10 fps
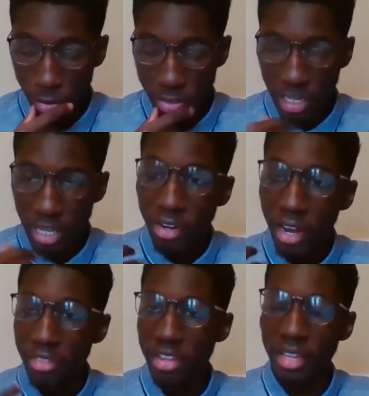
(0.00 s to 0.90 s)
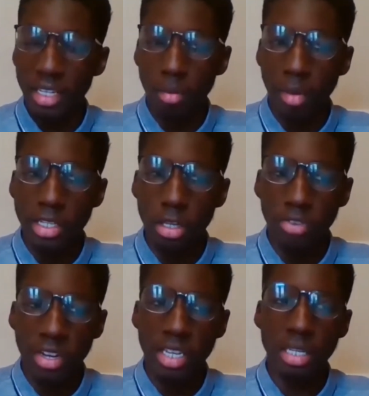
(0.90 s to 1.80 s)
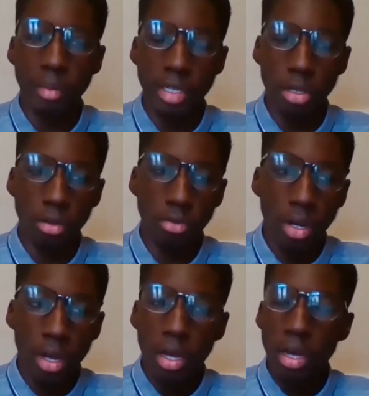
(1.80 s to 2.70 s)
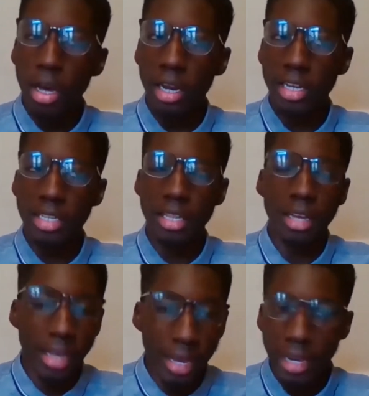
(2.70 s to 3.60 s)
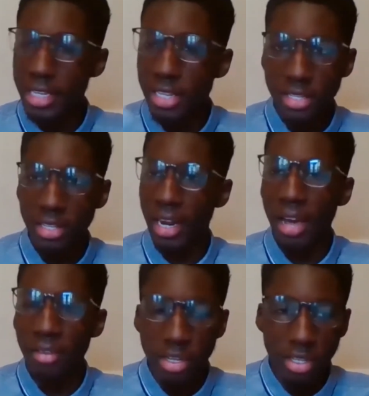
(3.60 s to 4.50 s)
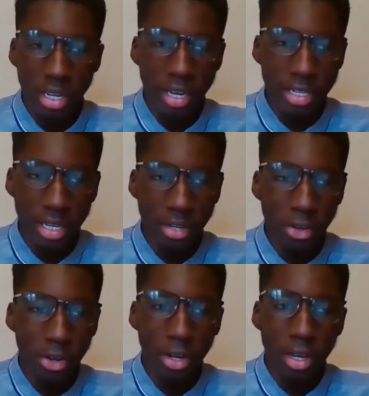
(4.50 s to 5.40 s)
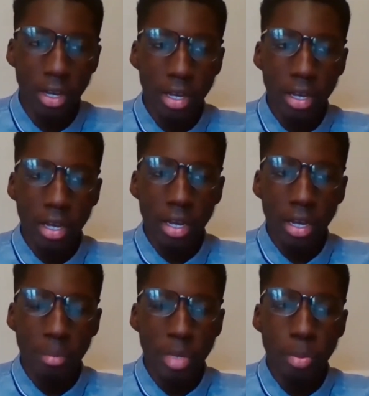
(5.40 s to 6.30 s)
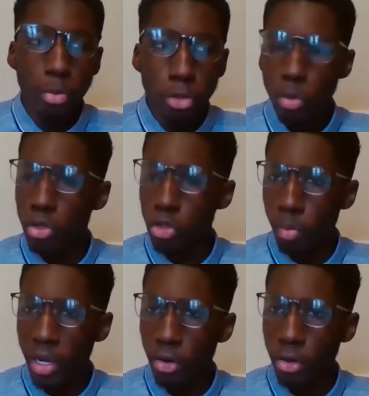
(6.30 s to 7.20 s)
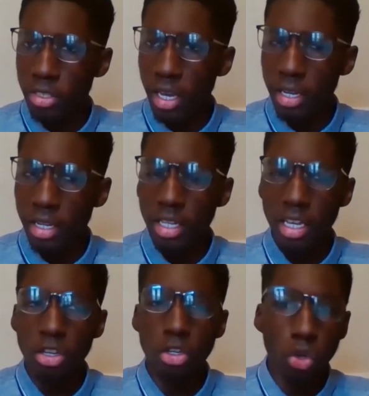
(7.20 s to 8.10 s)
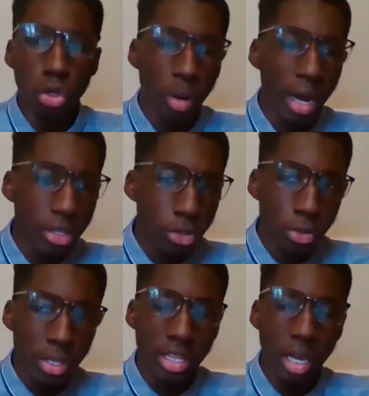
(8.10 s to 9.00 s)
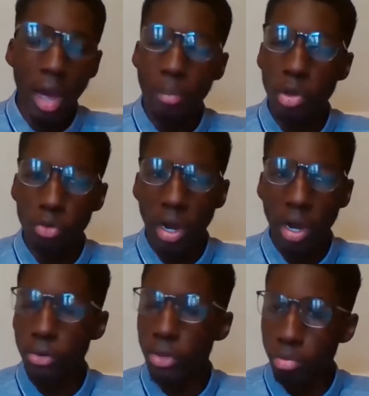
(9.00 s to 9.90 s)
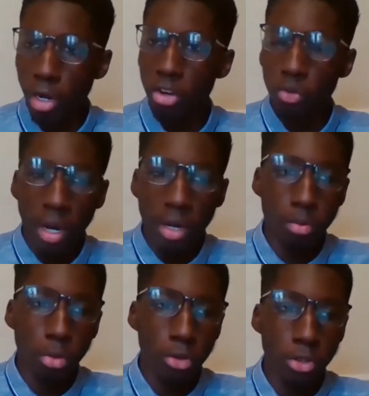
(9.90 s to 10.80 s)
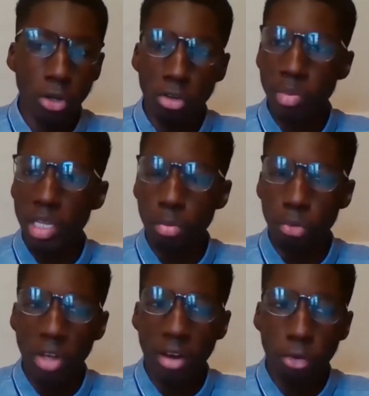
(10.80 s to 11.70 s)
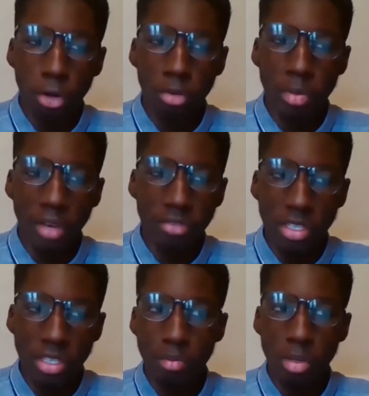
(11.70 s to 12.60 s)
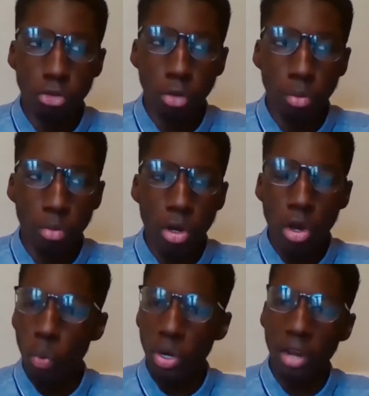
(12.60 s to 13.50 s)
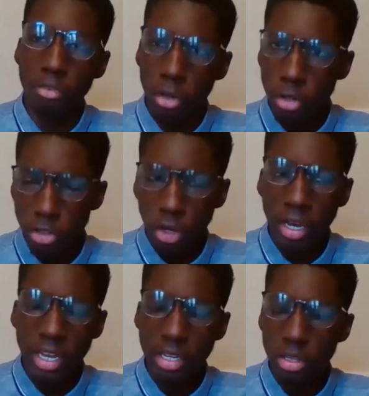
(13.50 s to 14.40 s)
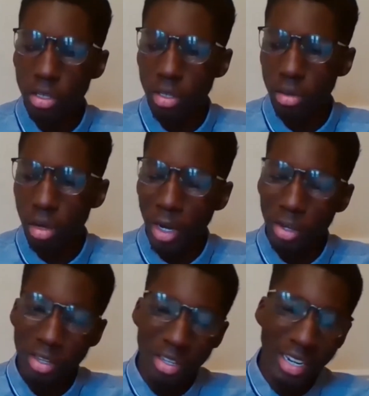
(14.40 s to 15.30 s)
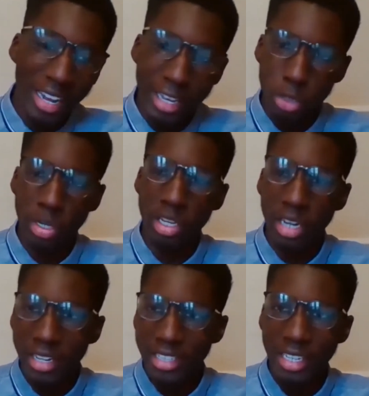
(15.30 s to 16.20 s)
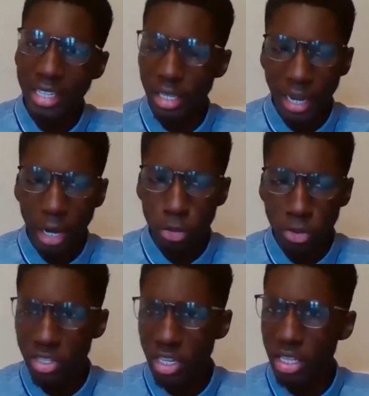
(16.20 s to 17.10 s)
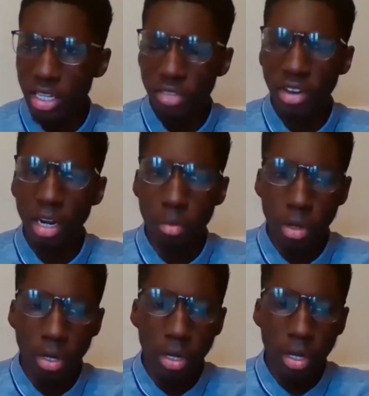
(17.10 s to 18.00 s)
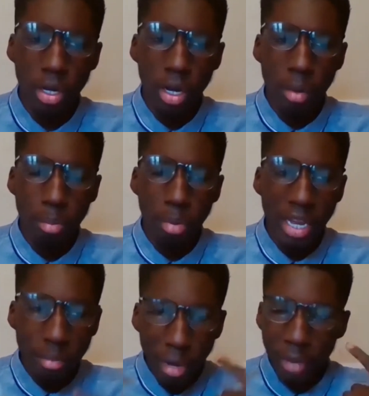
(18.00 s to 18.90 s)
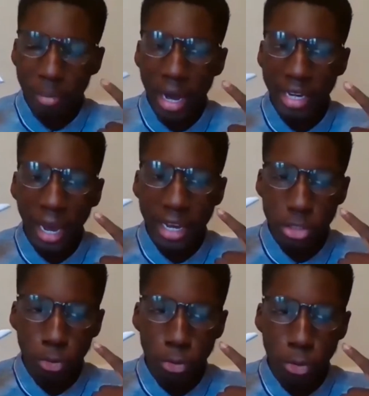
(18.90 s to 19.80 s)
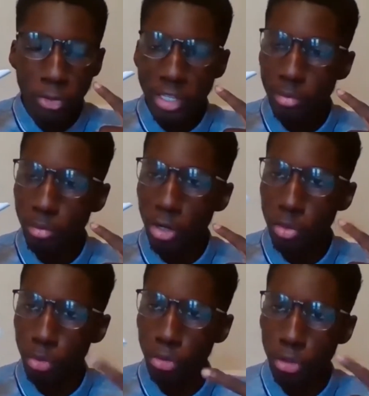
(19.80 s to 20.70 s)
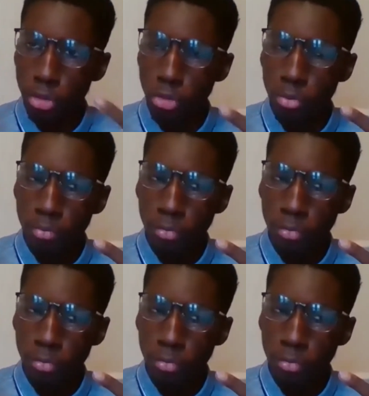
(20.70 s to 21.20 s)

Because even I think that to myself, I say to myself, and I said this in the live yesterday, I said, look, people do enjoy my content. They enjoy what I do. They're happy with what I do. They're proud of what I do, because a lot of people that follow me have seen me from when I first started about in late 2019 to now. So they've seen the development. But in my mind, I still know there's much more to do.